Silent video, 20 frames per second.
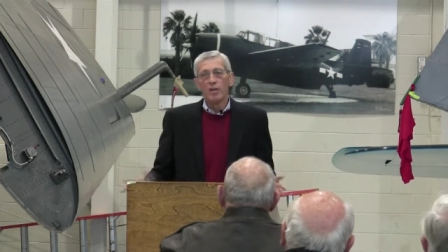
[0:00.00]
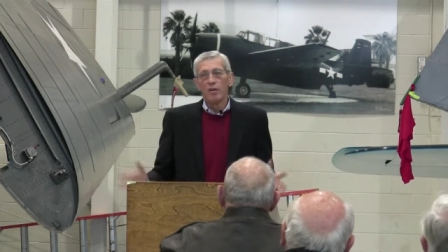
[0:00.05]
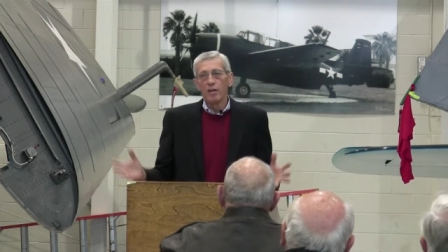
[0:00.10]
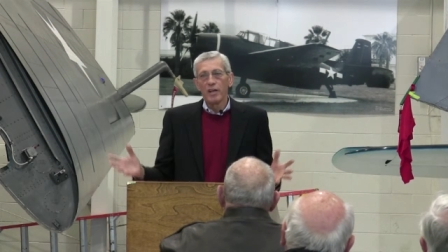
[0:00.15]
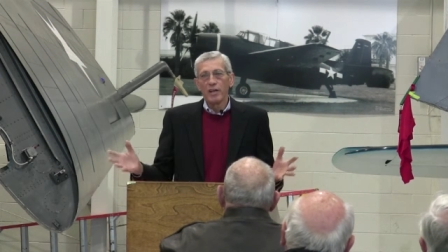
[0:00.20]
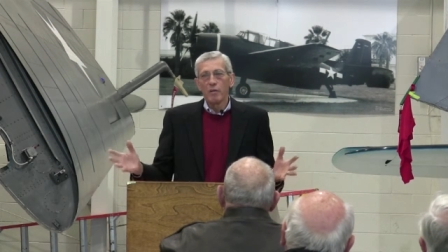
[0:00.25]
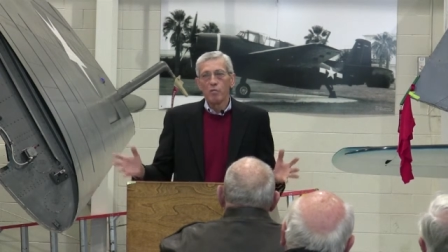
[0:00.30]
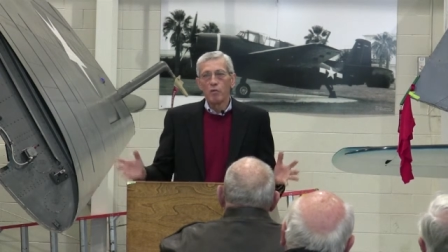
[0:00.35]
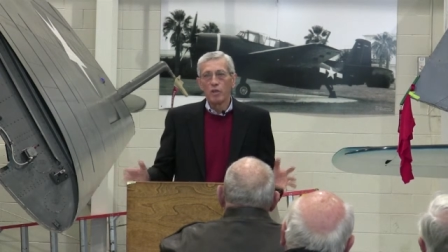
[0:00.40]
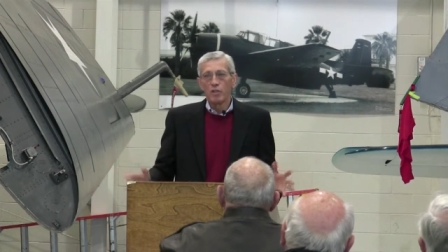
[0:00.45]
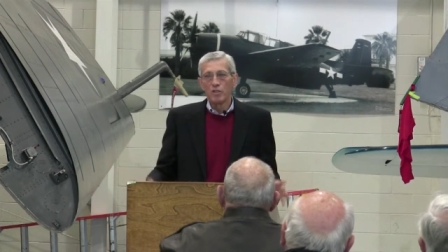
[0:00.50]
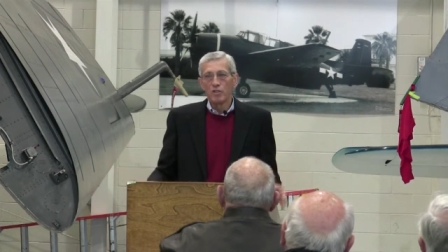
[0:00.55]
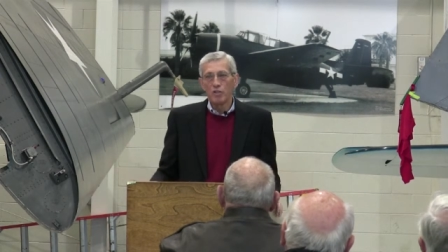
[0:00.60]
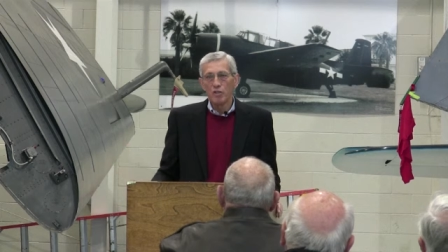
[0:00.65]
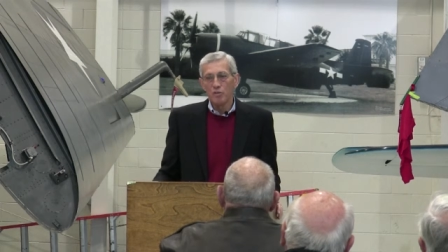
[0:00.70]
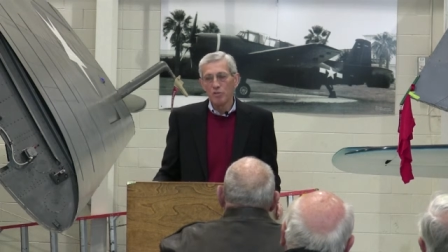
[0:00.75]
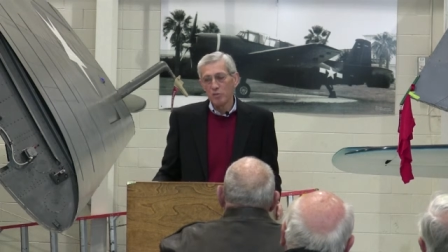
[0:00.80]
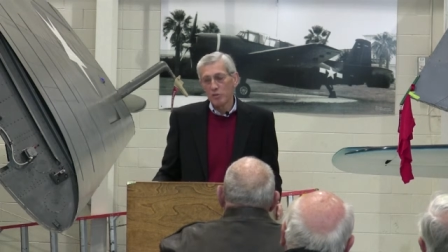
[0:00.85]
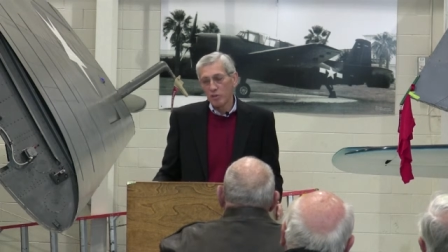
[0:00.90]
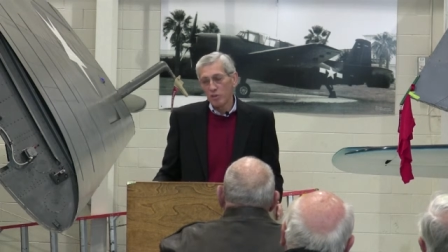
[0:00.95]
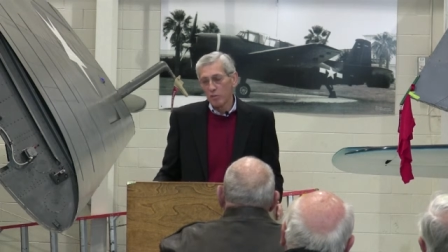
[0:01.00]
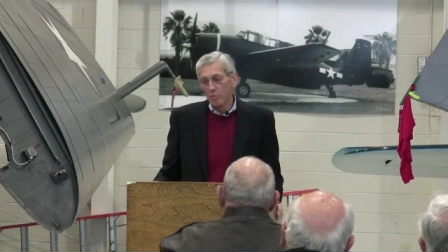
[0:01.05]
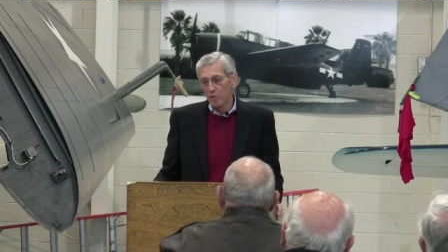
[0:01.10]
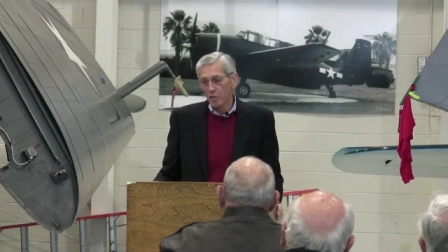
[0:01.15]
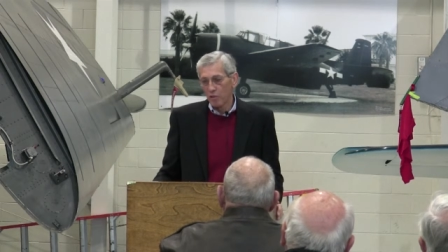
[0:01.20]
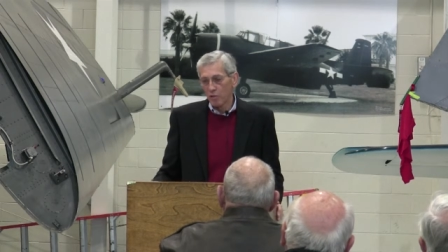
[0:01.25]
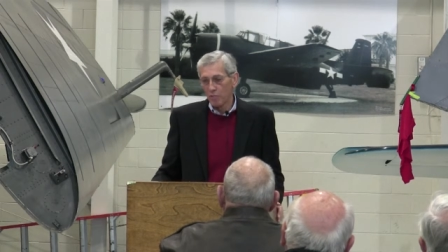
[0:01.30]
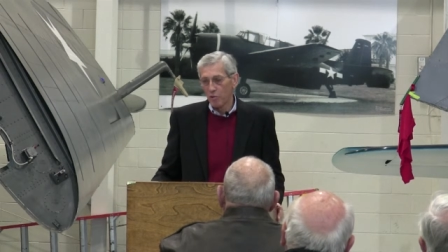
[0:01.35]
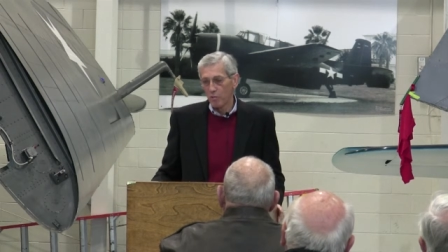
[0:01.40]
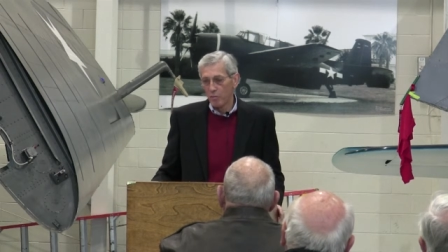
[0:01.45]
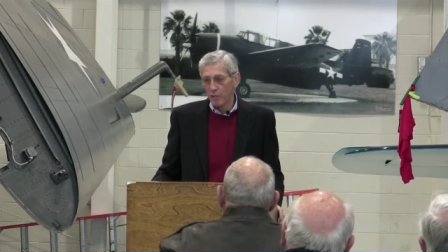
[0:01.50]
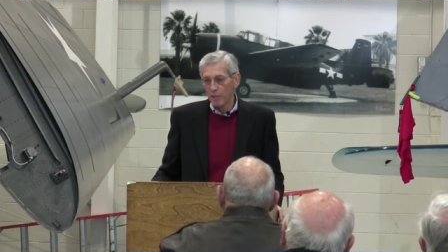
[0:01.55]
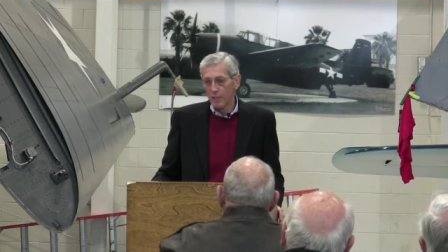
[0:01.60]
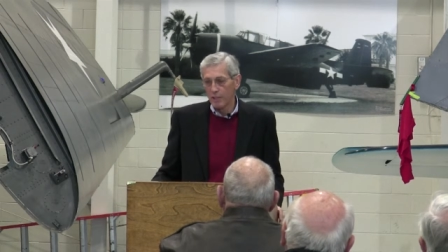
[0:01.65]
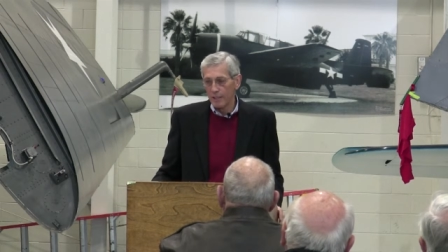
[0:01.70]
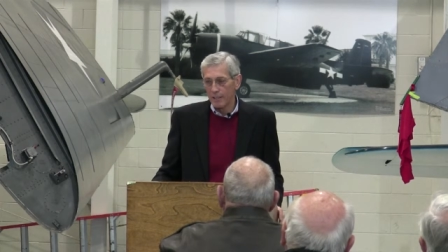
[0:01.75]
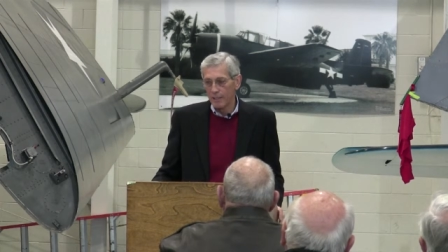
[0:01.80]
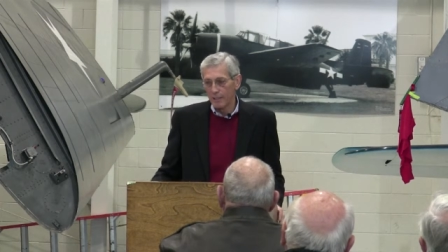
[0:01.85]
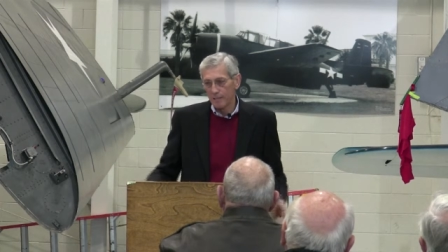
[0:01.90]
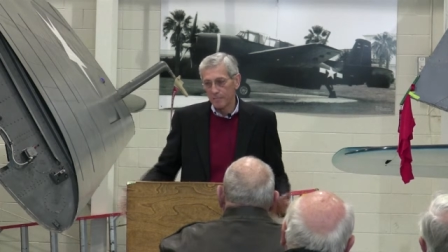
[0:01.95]
He only had one chute, so
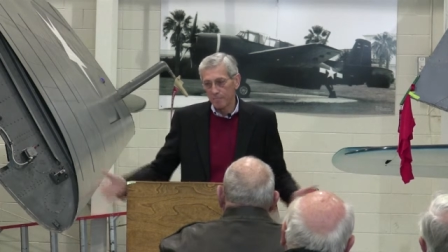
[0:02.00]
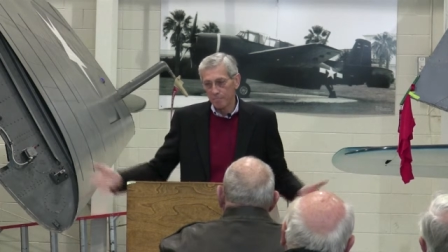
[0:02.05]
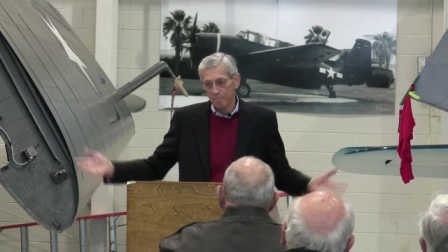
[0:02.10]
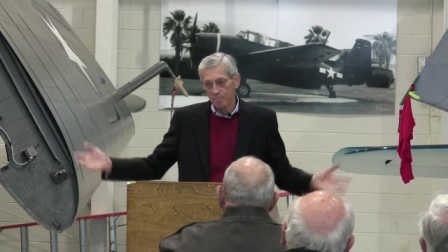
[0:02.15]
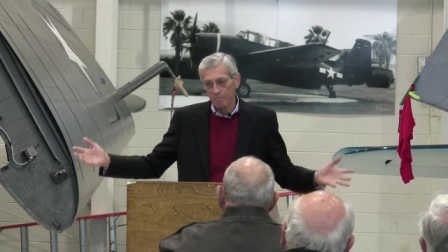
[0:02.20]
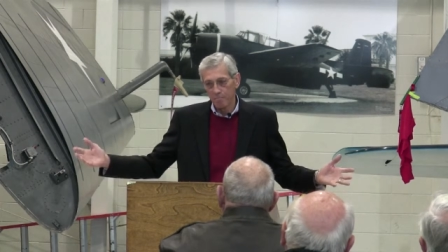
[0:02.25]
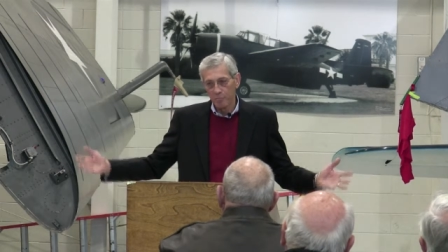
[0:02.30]
presumably uh,